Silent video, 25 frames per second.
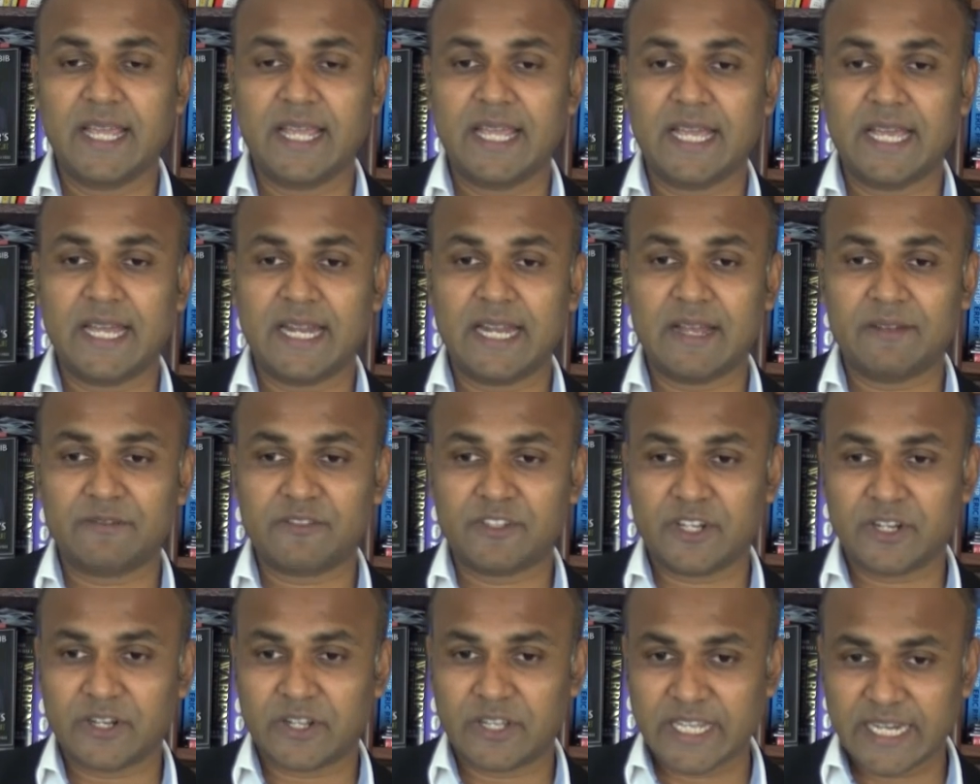And
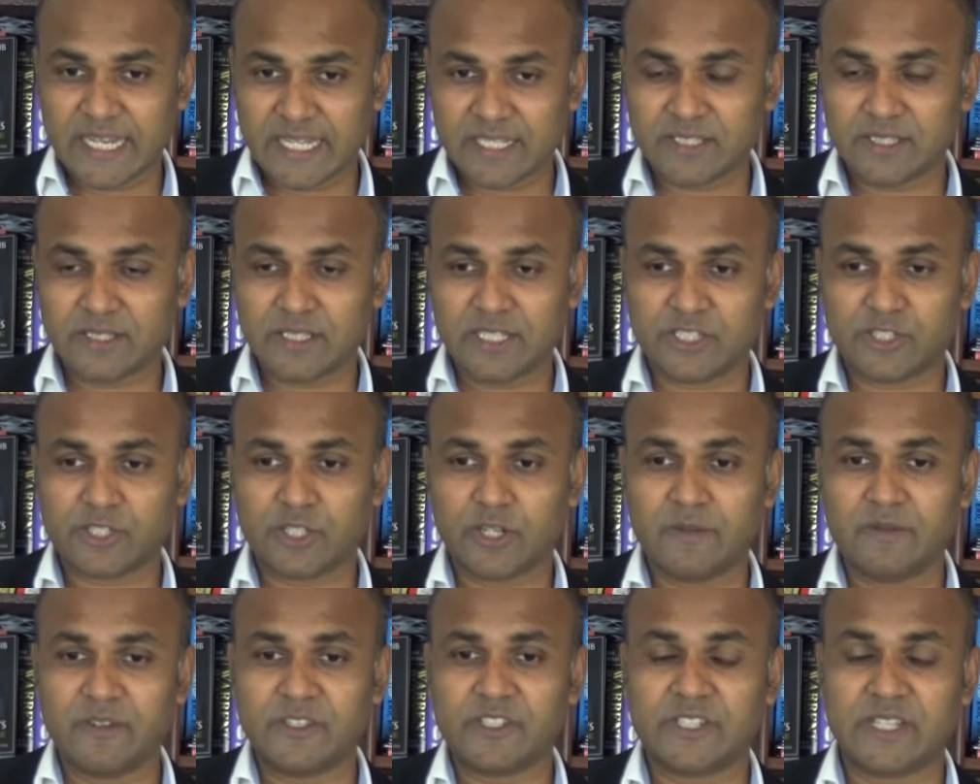after getting this
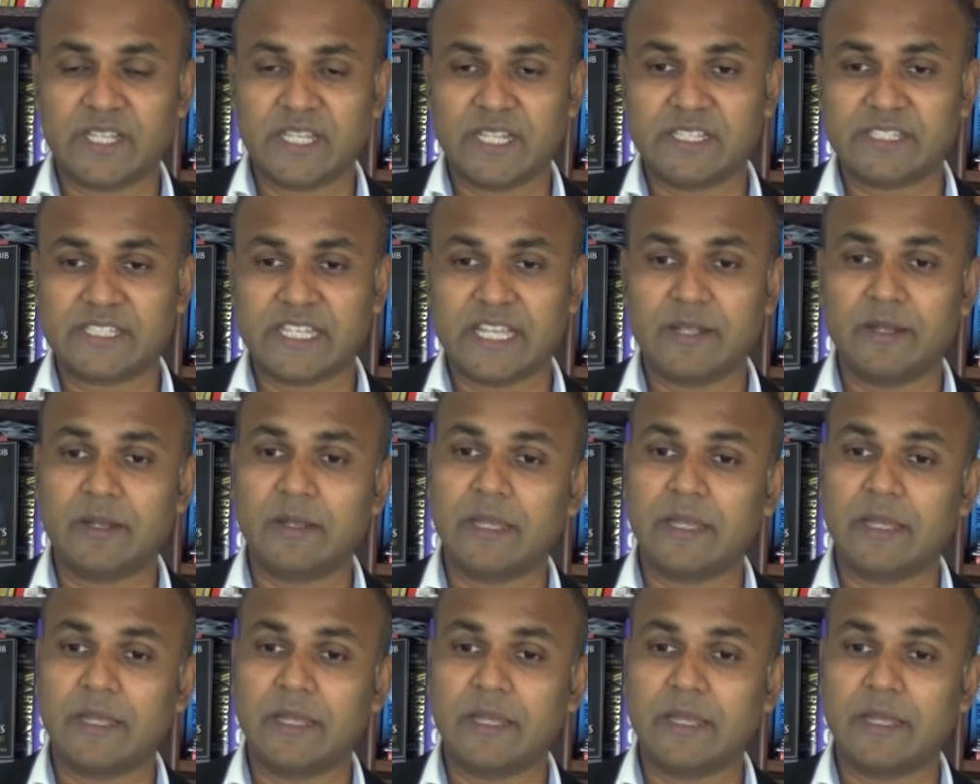sort of skills,